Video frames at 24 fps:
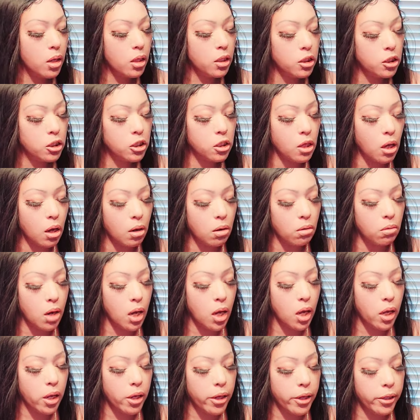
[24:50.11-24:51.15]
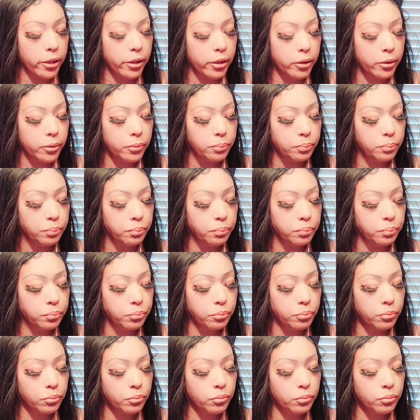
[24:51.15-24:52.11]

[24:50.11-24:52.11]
So, um,